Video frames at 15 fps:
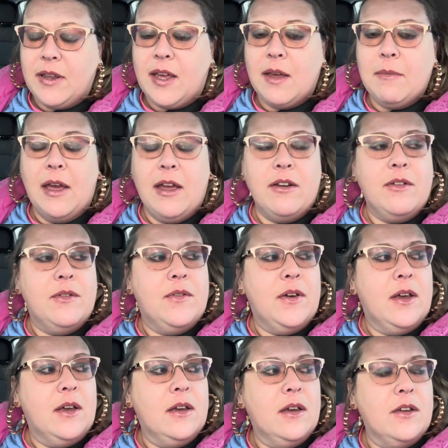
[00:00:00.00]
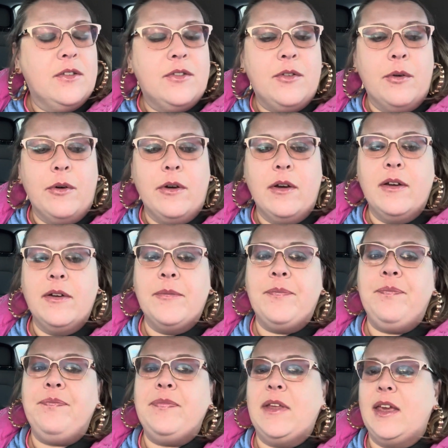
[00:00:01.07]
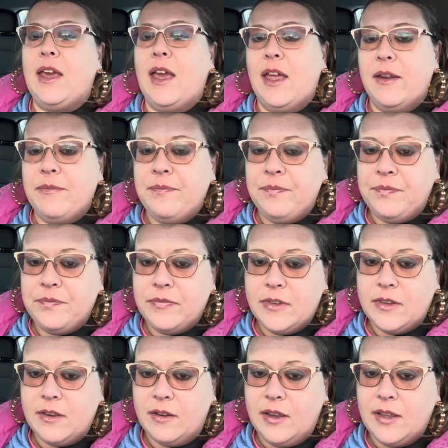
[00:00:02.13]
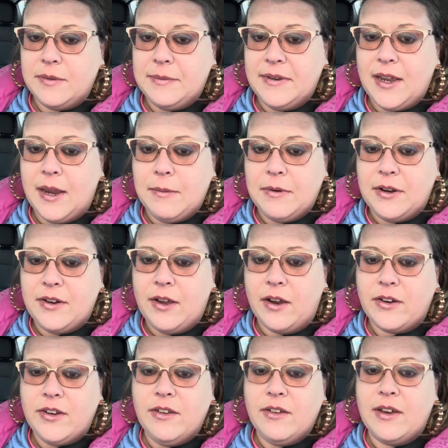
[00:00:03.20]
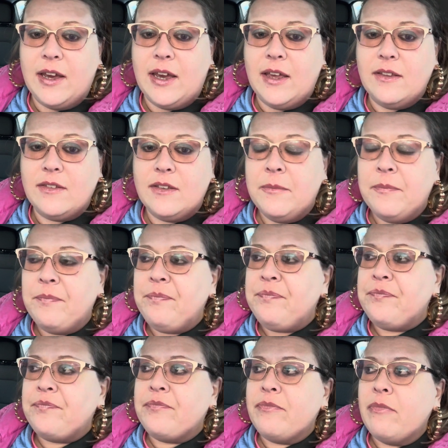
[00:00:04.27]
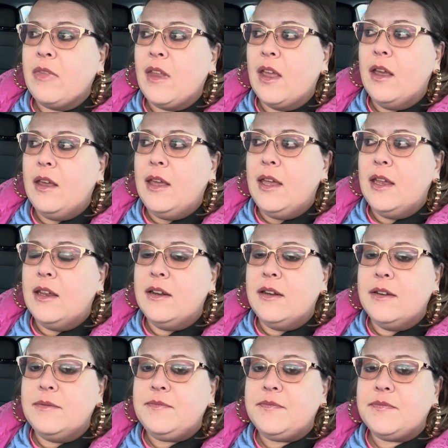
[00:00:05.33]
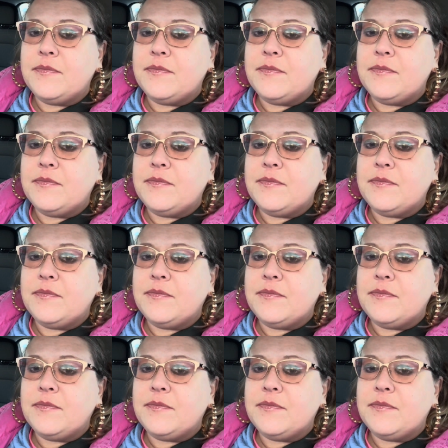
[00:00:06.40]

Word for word: to come out of a, a store again. So it gives me time to talk to you guys. And